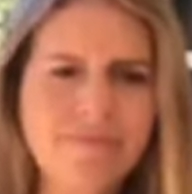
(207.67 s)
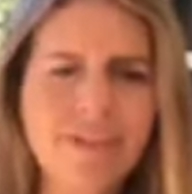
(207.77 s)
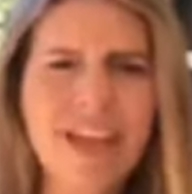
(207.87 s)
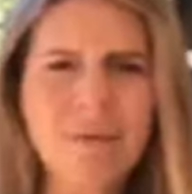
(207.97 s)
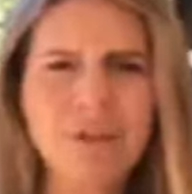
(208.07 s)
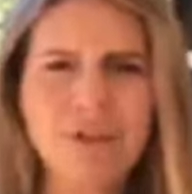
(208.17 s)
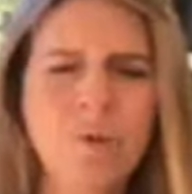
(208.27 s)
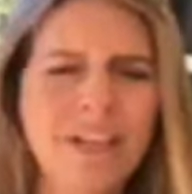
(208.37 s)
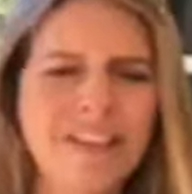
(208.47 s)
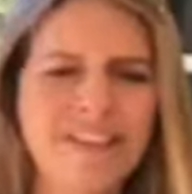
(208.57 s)
And it was
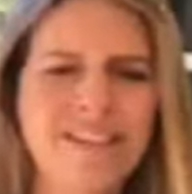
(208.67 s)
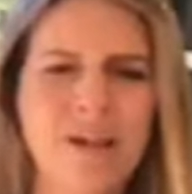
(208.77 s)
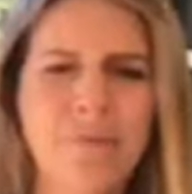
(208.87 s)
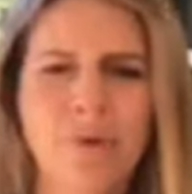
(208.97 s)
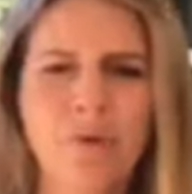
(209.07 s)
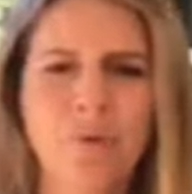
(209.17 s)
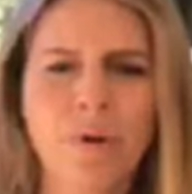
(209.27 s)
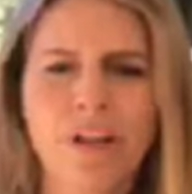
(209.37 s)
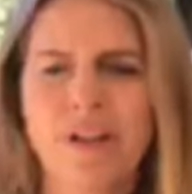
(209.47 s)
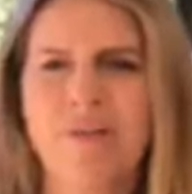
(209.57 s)
when the temple
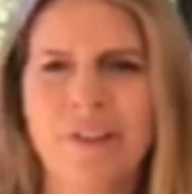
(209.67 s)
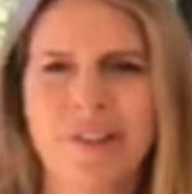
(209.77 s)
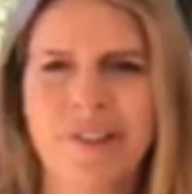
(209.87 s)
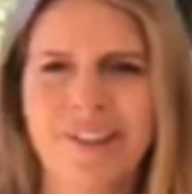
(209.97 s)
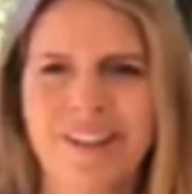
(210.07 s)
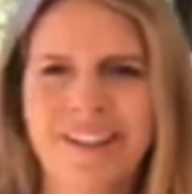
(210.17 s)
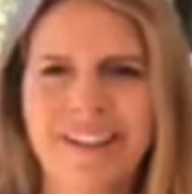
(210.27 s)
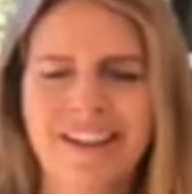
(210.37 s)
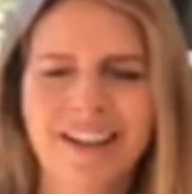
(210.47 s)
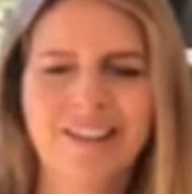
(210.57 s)
written of here
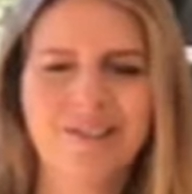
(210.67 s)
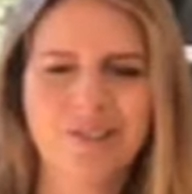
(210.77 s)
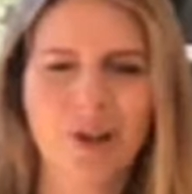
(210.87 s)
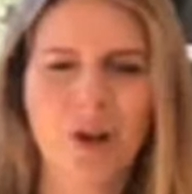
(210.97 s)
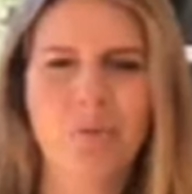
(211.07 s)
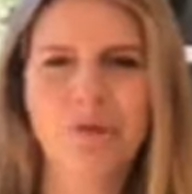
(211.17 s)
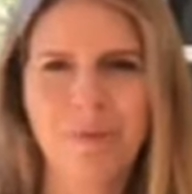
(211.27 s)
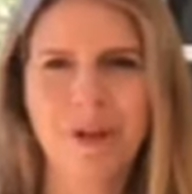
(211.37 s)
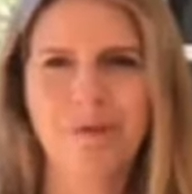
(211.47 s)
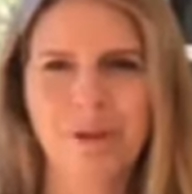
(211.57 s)
in the psalm was
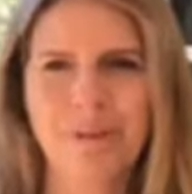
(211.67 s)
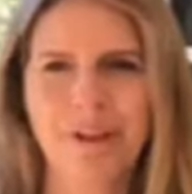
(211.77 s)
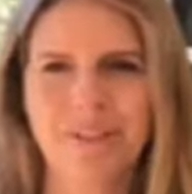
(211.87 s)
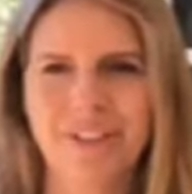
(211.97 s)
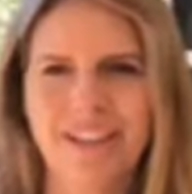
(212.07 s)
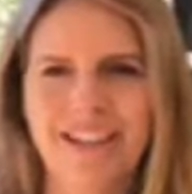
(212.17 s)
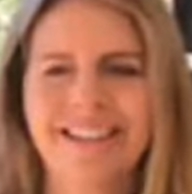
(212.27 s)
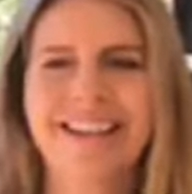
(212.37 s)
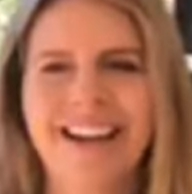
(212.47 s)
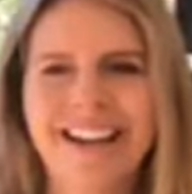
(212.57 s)
being rebuilt. It's
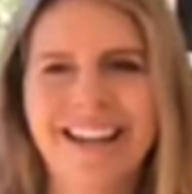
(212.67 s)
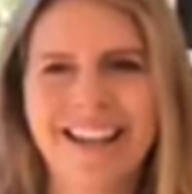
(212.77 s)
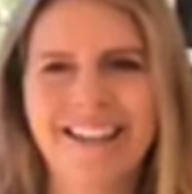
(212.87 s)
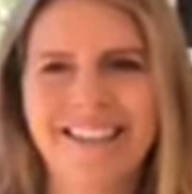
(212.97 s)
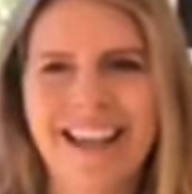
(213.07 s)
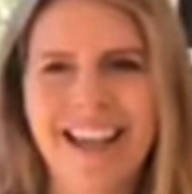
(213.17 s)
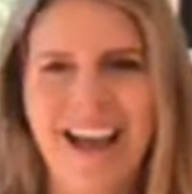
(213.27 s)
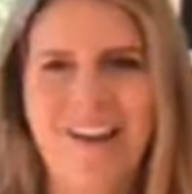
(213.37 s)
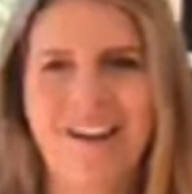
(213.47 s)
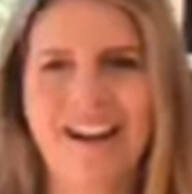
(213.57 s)
kind of neat how
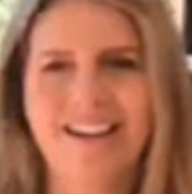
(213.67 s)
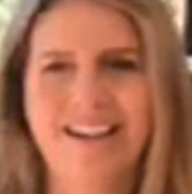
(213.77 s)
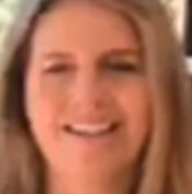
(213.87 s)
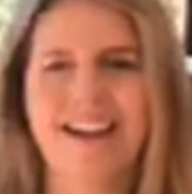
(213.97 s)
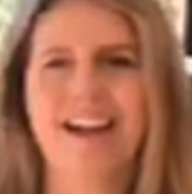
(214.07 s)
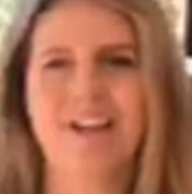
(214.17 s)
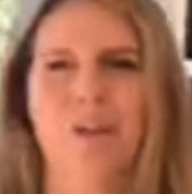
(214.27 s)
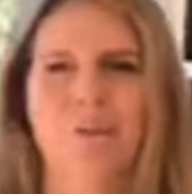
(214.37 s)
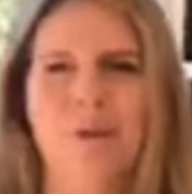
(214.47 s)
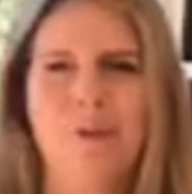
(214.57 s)
God does that. You know,
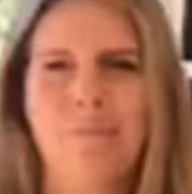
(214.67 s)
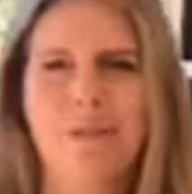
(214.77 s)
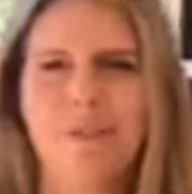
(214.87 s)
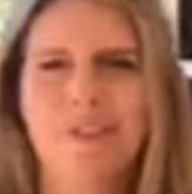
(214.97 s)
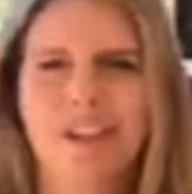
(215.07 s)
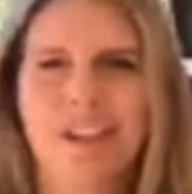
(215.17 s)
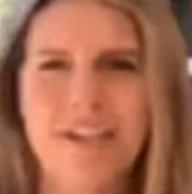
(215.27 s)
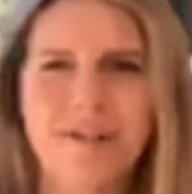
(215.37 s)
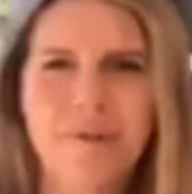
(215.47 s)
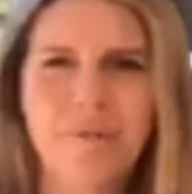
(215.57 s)
we might be studying a
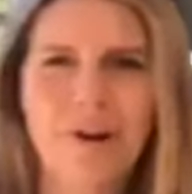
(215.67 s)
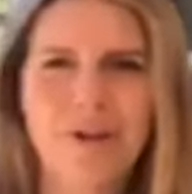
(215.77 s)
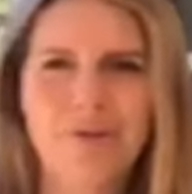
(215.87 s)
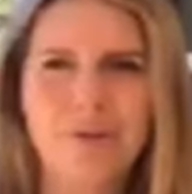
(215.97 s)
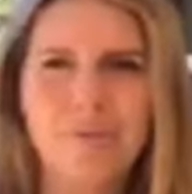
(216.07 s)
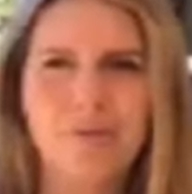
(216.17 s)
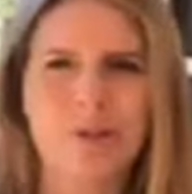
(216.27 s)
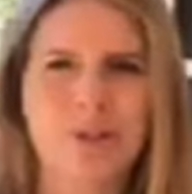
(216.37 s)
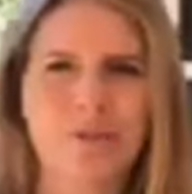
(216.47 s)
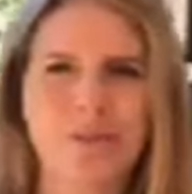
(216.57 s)
different part of scripture
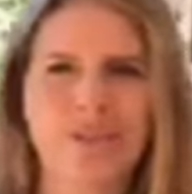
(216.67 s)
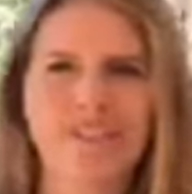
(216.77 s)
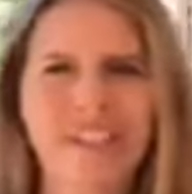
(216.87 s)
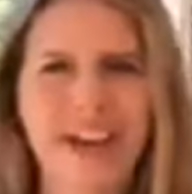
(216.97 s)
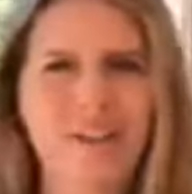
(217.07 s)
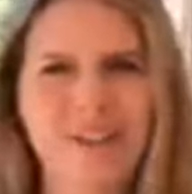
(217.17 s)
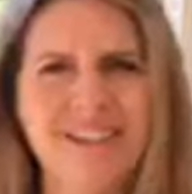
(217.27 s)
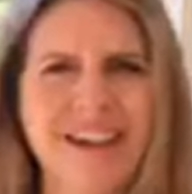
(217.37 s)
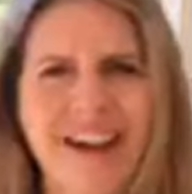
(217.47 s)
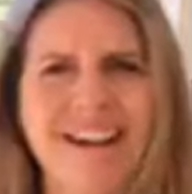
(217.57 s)
and then we see how it
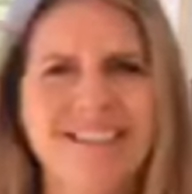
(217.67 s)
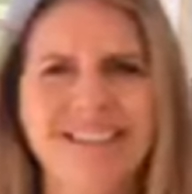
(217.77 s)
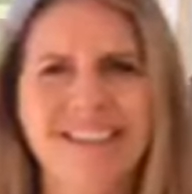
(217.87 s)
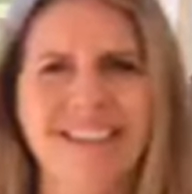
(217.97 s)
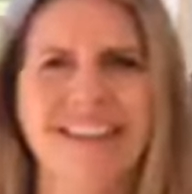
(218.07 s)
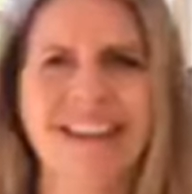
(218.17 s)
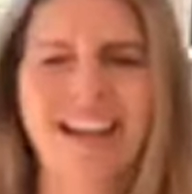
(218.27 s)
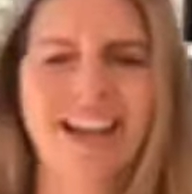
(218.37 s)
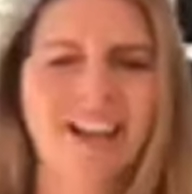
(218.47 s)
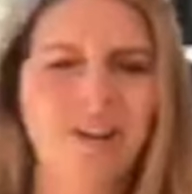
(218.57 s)
ties in
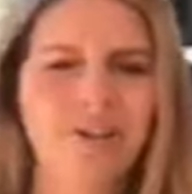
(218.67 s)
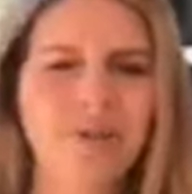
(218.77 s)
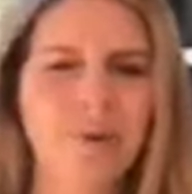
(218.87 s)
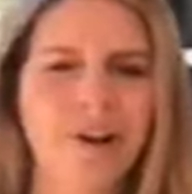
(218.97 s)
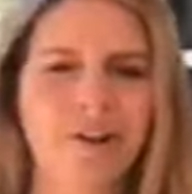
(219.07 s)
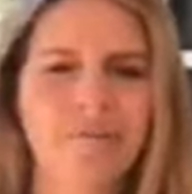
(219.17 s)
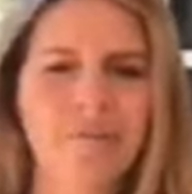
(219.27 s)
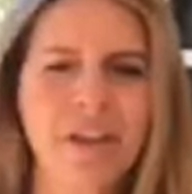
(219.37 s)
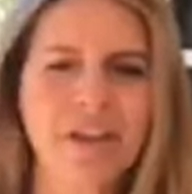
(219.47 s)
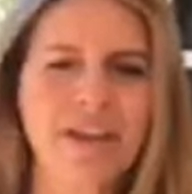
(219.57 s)
elsewhere.
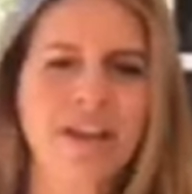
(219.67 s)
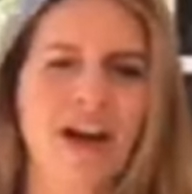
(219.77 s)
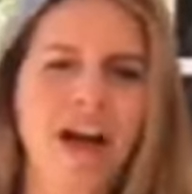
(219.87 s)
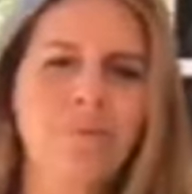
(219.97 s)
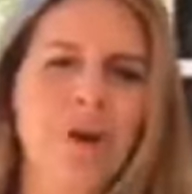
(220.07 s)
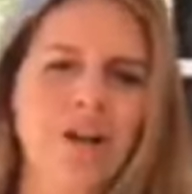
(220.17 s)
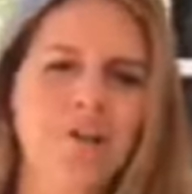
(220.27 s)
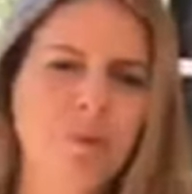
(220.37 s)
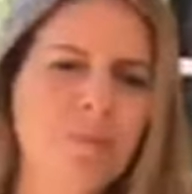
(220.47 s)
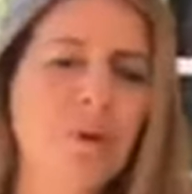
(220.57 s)
God brought his
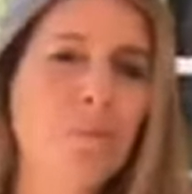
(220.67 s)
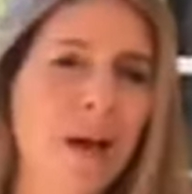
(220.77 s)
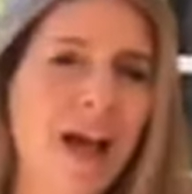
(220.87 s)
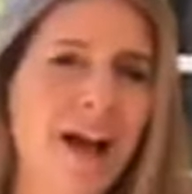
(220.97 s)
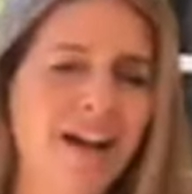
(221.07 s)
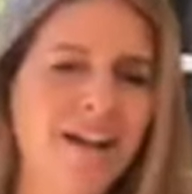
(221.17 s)
people back